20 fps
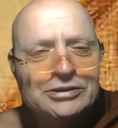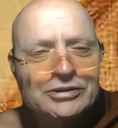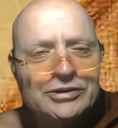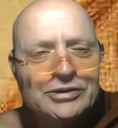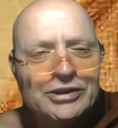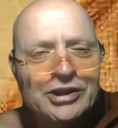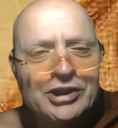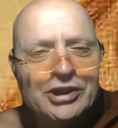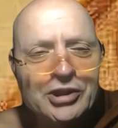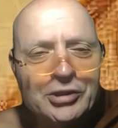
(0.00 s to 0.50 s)

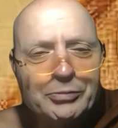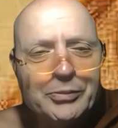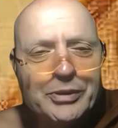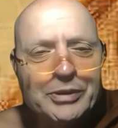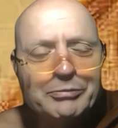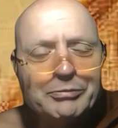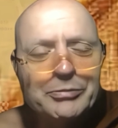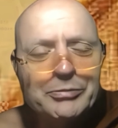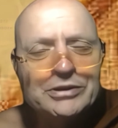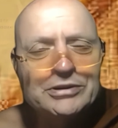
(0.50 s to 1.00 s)
the
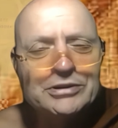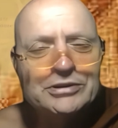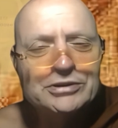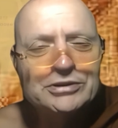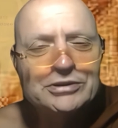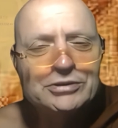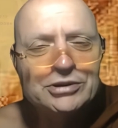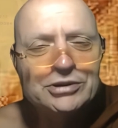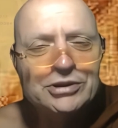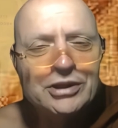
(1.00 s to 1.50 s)
commitment
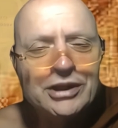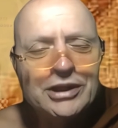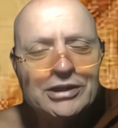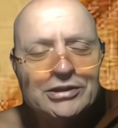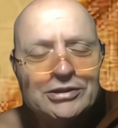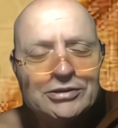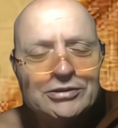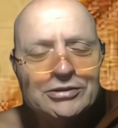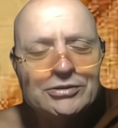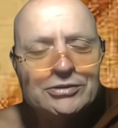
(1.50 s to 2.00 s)
to trying
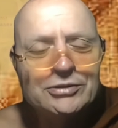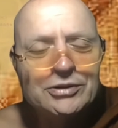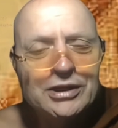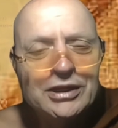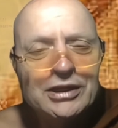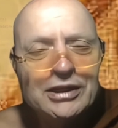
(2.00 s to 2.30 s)
to